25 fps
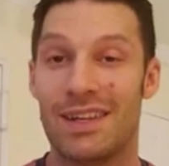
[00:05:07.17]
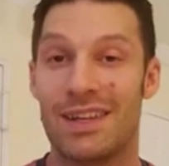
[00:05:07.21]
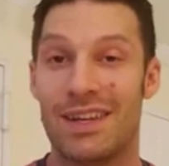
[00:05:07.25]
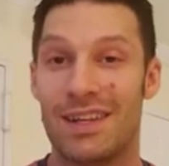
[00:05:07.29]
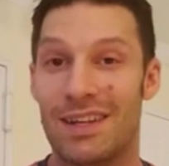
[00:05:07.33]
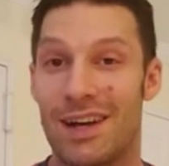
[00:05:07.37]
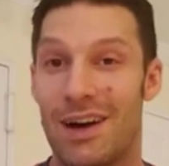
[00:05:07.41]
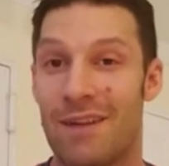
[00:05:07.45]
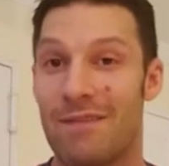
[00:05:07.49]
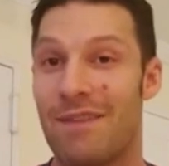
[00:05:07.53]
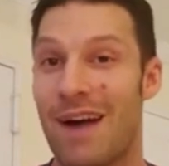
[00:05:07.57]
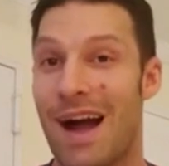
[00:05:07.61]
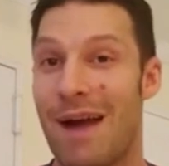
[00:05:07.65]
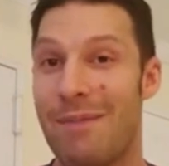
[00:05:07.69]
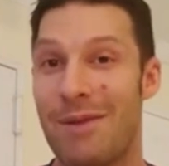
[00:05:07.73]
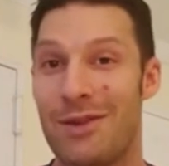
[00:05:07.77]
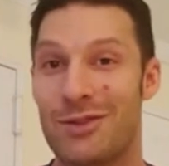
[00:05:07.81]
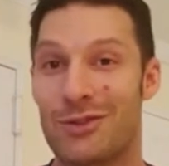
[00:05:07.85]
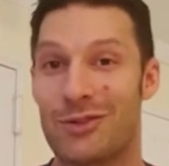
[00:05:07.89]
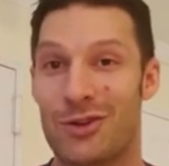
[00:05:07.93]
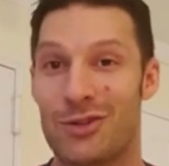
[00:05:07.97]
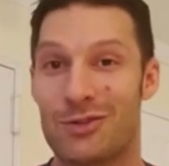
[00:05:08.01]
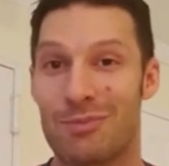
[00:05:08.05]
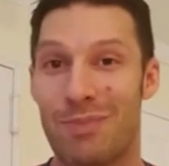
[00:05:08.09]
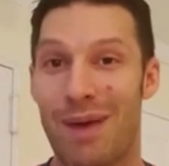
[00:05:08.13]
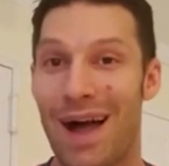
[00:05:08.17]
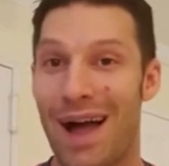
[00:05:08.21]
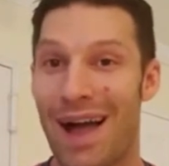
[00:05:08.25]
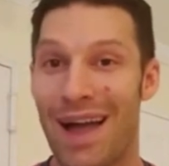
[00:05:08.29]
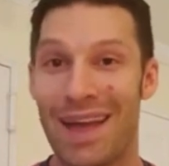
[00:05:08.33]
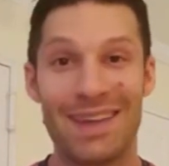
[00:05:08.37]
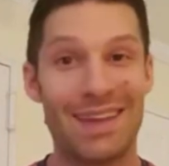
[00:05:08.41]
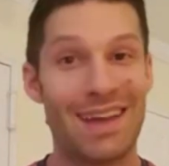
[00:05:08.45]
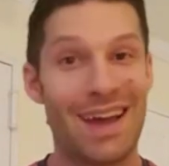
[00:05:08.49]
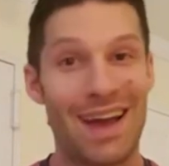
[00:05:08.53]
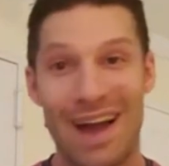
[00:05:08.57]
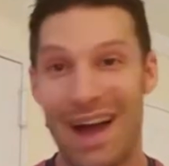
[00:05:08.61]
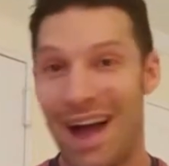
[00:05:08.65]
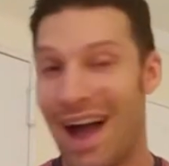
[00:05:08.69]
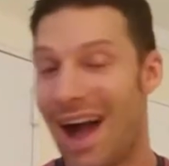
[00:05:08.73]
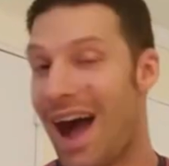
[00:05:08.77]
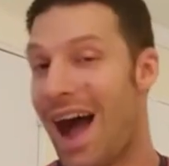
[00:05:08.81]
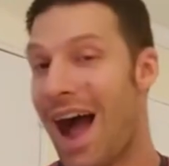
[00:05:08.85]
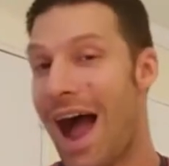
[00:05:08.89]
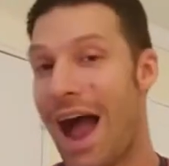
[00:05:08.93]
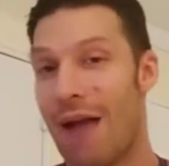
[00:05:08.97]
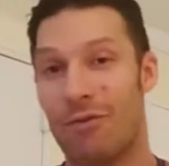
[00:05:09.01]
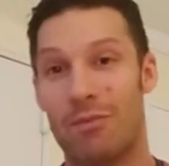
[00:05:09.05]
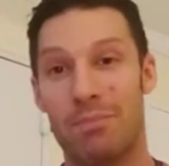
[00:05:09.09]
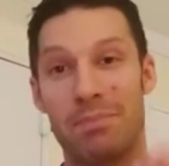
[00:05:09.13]
You know, 5 minutes goes by,
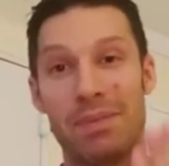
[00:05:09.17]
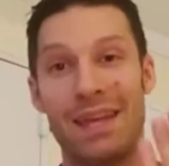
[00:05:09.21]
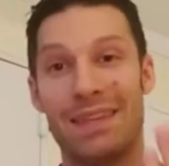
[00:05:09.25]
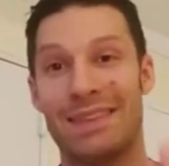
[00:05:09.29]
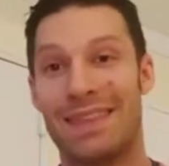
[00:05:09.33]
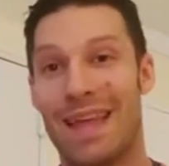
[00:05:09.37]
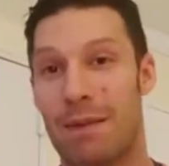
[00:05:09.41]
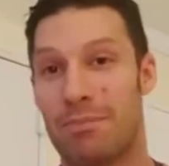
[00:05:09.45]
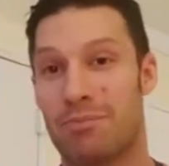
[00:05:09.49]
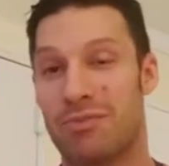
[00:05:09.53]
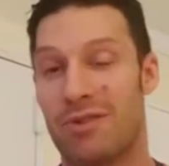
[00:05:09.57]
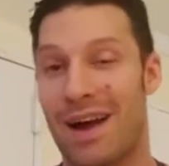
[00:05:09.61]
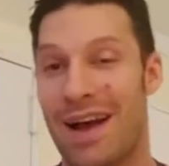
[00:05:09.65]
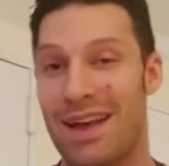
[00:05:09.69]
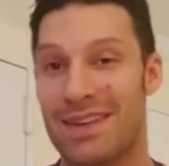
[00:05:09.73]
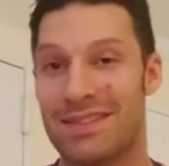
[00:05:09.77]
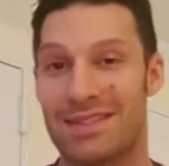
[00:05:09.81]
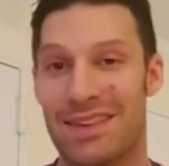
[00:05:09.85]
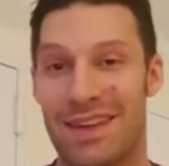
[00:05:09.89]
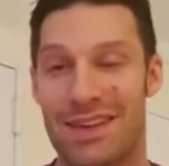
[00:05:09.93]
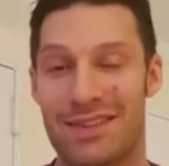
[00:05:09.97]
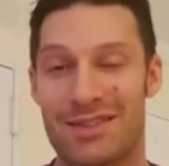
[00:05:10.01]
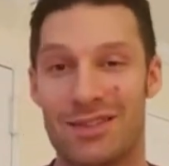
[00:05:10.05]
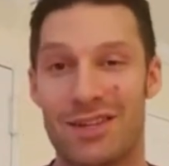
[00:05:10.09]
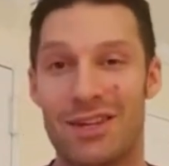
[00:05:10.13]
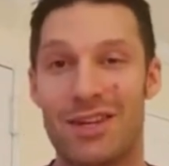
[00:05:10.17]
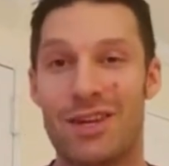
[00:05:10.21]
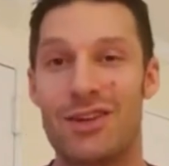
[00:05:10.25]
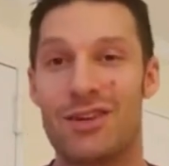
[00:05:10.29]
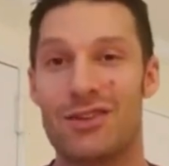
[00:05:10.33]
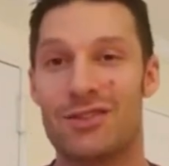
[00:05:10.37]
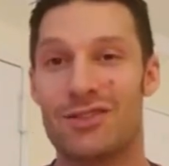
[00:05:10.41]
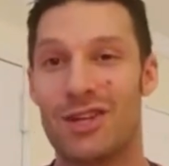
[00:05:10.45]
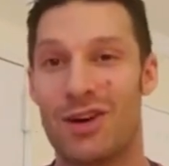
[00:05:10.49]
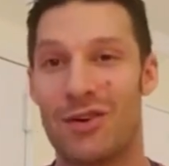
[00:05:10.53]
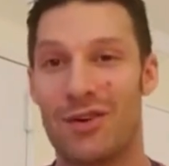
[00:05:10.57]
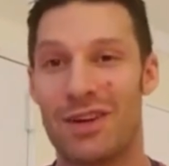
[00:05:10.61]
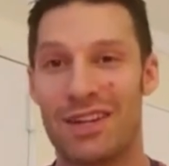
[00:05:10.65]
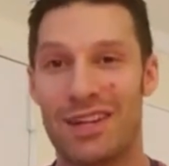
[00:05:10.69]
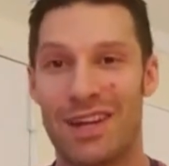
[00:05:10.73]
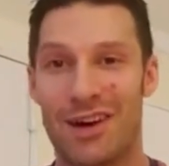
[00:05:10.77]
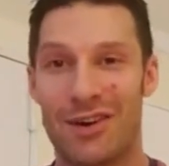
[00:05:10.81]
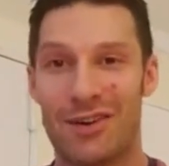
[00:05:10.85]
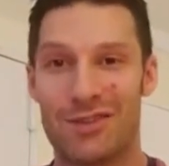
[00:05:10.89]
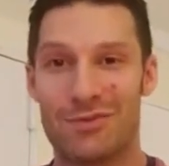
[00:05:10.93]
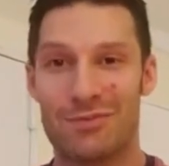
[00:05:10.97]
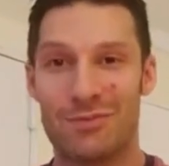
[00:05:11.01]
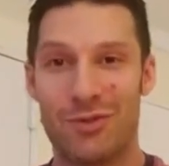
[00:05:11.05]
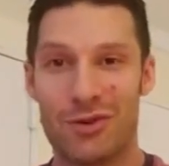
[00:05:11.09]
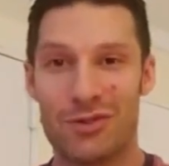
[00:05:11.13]
I repeat that process. So, you know,
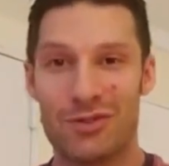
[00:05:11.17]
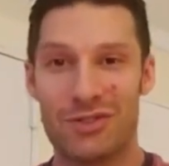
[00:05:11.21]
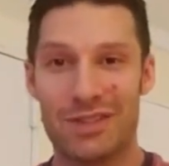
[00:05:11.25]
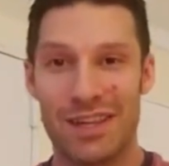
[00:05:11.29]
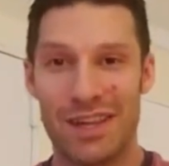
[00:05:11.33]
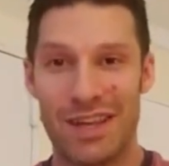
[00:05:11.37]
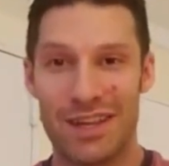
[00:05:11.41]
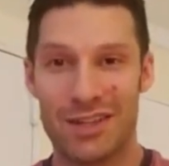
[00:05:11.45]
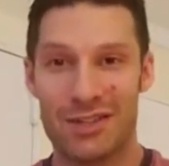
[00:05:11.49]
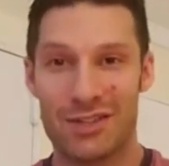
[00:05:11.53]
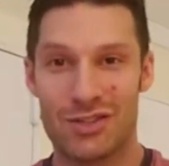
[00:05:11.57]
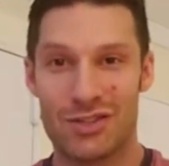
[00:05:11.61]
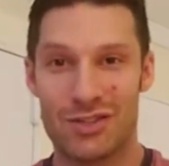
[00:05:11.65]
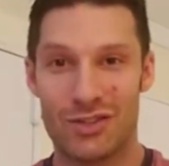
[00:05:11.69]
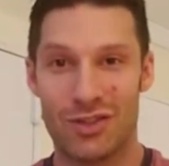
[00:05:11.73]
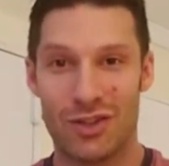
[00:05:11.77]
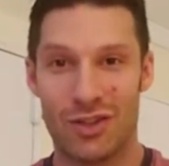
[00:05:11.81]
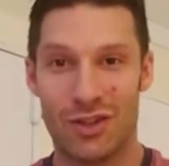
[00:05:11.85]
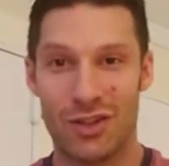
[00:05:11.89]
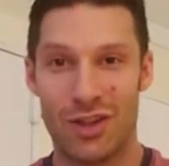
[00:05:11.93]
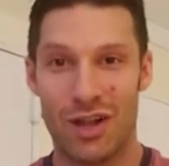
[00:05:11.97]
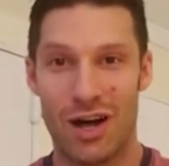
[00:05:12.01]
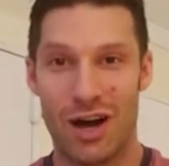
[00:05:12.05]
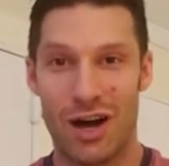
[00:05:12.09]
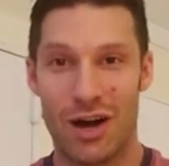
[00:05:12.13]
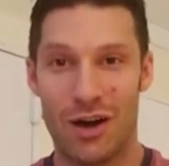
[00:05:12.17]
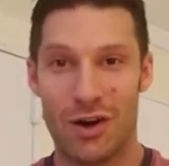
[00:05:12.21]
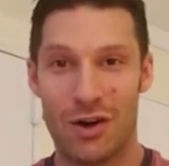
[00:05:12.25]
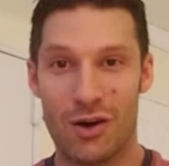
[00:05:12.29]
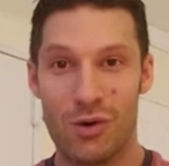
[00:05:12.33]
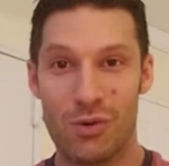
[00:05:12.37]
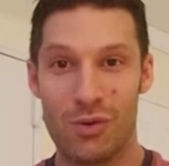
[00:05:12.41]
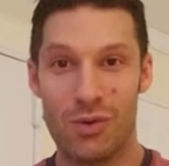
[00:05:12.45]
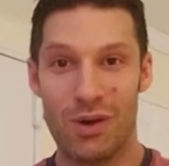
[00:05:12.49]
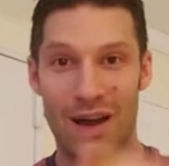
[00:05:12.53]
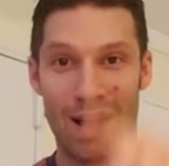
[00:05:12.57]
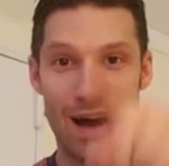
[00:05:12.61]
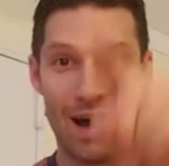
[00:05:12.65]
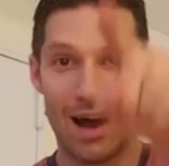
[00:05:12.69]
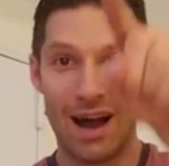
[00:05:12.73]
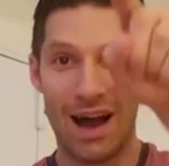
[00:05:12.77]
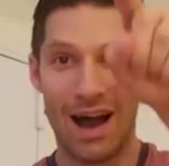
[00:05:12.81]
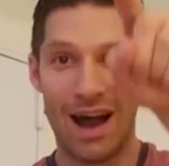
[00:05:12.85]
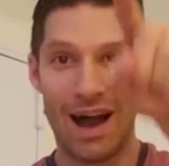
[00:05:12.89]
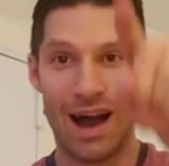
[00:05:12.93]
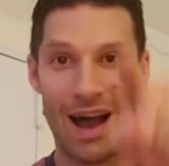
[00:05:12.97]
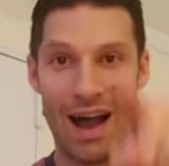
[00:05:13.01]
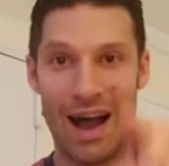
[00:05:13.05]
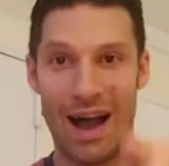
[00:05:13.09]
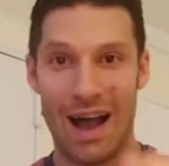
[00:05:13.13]
it's mostly like low,
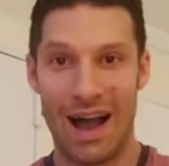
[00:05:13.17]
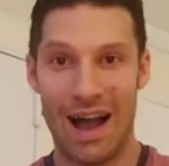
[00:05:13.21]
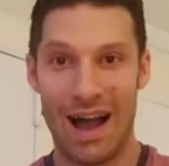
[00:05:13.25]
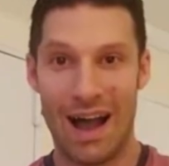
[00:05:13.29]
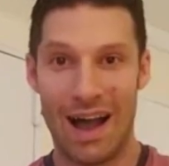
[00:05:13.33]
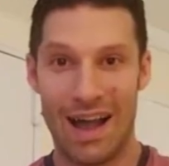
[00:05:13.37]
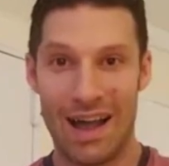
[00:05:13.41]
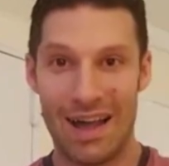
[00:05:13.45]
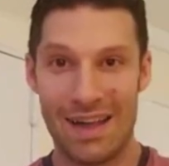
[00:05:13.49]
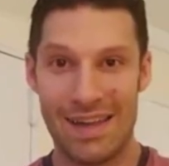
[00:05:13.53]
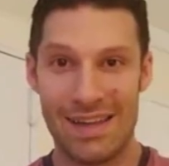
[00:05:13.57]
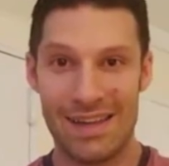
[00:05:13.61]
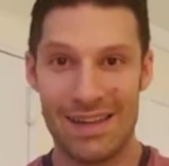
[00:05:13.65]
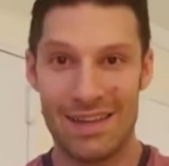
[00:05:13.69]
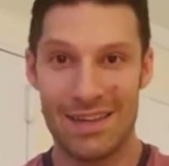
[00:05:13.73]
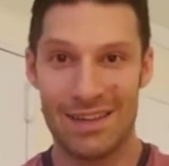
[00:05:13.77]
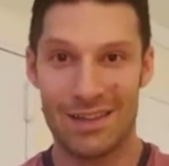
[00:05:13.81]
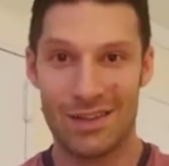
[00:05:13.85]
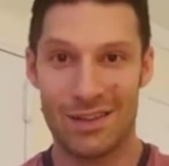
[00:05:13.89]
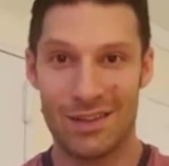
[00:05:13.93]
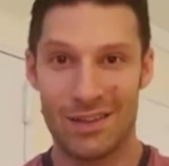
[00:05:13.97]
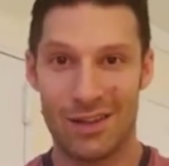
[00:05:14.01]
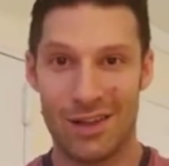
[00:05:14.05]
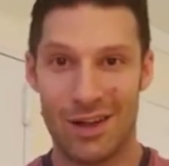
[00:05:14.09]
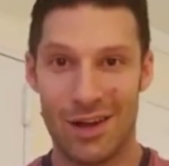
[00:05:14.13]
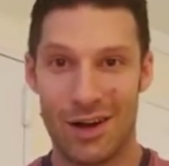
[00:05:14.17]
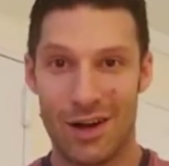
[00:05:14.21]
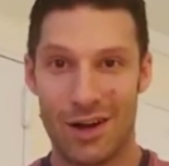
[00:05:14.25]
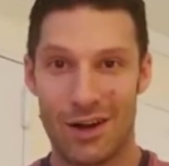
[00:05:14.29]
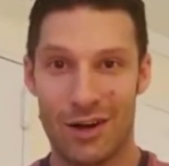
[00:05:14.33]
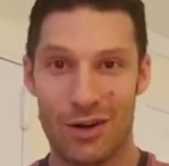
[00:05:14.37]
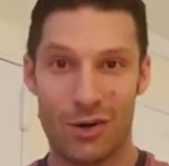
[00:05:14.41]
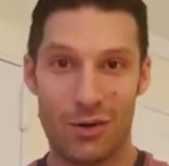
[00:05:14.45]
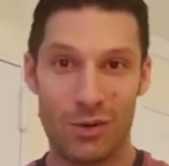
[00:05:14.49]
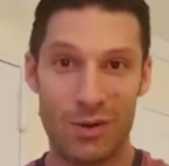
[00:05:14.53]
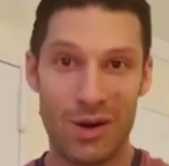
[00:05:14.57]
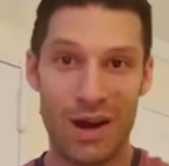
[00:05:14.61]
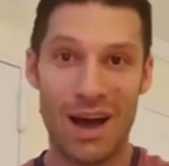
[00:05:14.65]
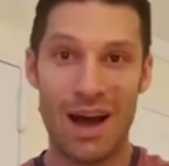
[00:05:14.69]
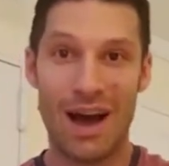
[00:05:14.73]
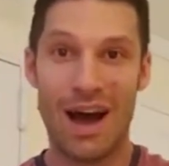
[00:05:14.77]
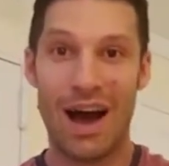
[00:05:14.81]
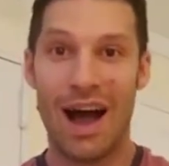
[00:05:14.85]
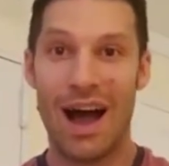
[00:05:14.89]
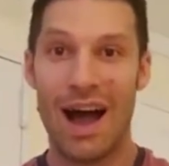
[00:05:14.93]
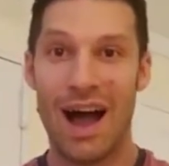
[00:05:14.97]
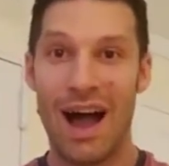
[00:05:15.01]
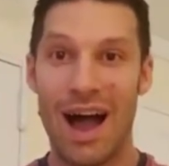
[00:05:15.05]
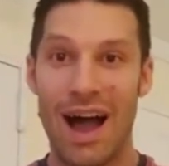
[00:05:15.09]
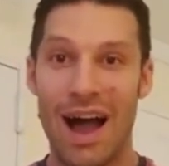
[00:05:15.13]
high, low,
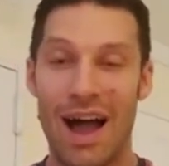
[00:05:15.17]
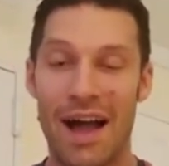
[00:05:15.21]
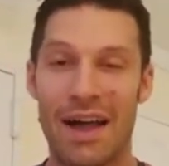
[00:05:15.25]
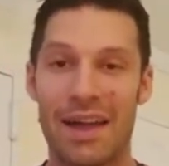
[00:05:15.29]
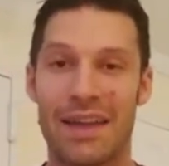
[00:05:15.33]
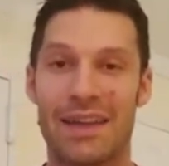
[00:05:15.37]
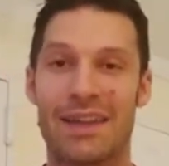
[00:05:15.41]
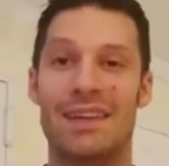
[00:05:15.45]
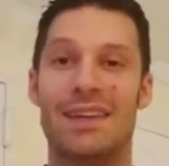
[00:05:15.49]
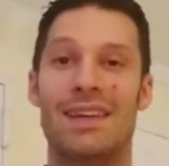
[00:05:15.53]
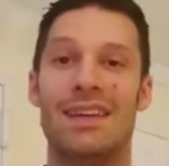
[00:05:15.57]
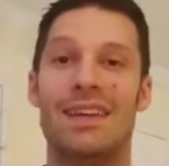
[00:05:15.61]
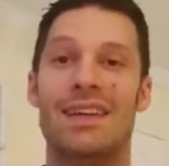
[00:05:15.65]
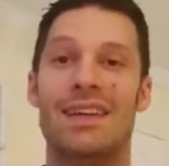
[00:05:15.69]
high.